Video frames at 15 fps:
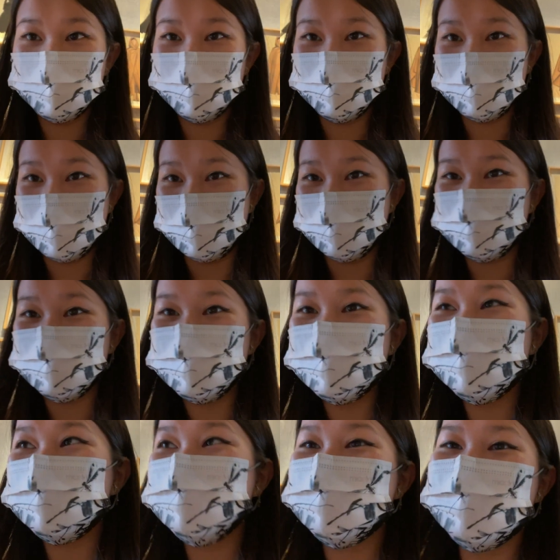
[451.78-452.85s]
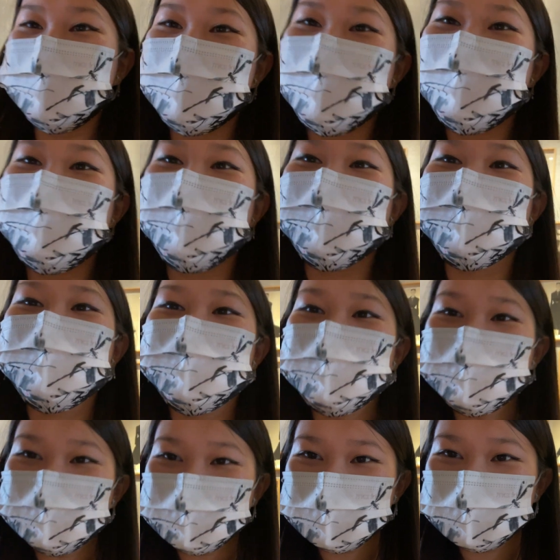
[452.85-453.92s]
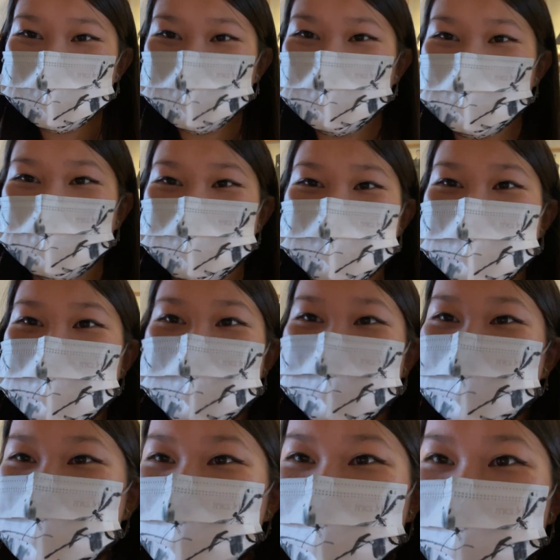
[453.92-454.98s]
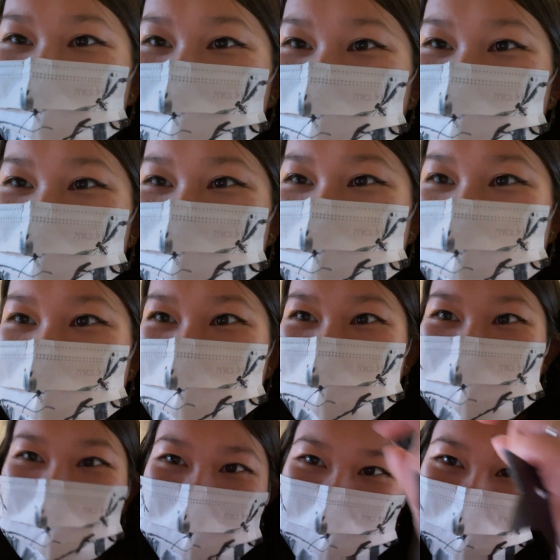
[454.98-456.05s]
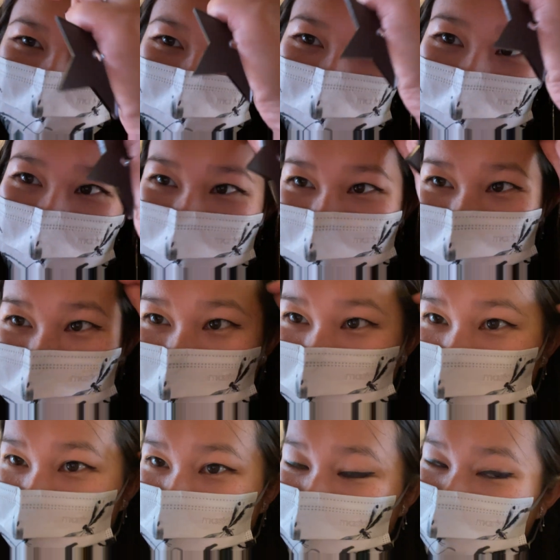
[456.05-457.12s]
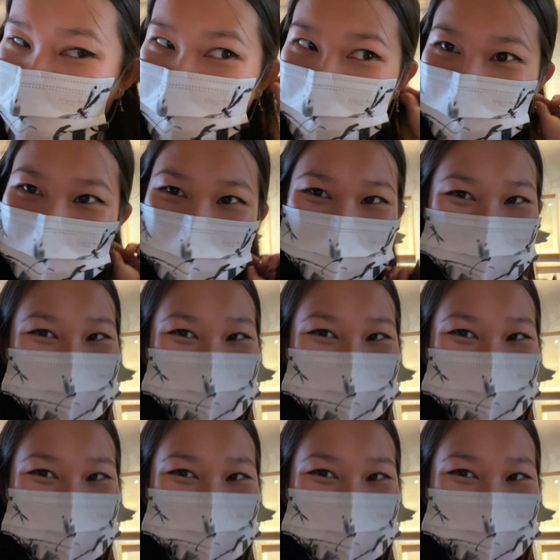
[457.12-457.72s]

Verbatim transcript: Okay, it appears that they are closed, but that's okay because it's like almost 7. I don't know why I thought they'd be open,